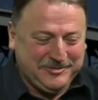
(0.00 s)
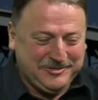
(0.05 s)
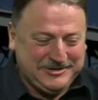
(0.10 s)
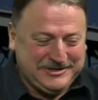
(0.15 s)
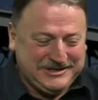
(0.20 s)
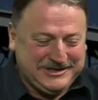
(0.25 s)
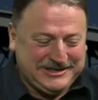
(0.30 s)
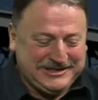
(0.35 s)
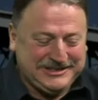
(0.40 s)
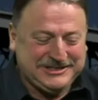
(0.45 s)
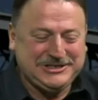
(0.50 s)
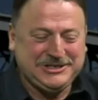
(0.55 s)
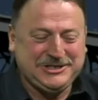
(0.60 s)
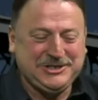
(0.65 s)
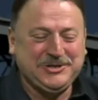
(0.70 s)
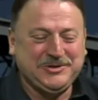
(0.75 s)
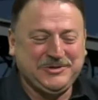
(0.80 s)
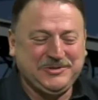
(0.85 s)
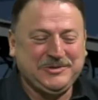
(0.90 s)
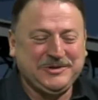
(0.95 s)
Matthew is
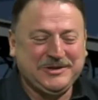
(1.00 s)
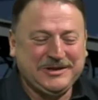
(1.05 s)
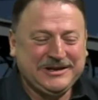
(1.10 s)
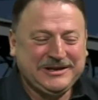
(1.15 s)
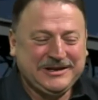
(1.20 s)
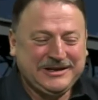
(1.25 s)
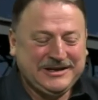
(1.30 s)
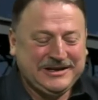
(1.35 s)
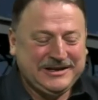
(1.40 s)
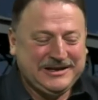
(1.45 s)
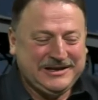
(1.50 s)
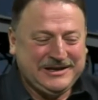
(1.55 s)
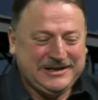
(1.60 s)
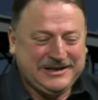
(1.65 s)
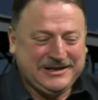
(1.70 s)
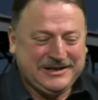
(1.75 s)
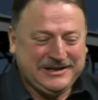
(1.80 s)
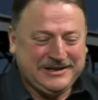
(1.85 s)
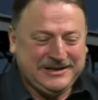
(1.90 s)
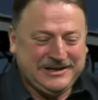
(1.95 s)
understating the shock and
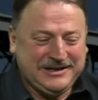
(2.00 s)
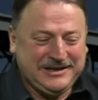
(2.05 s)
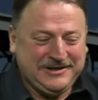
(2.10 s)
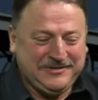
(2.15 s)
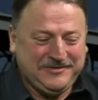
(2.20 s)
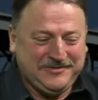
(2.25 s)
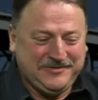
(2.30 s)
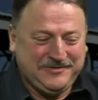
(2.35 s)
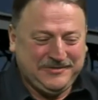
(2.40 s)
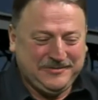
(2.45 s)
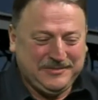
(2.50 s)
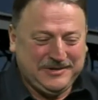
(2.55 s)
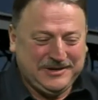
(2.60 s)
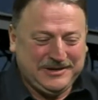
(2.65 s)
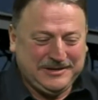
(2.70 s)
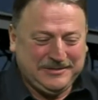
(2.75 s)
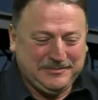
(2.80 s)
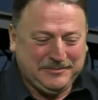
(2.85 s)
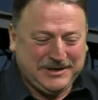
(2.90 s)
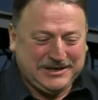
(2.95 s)
horror that would
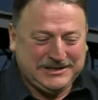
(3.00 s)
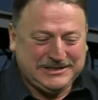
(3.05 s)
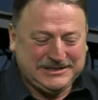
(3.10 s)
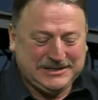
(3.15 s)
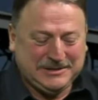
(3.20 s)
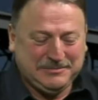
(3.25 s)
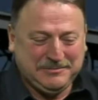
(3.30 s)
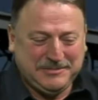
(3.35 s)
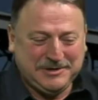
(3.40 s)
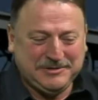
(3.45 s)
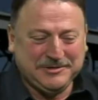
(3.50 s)
ensue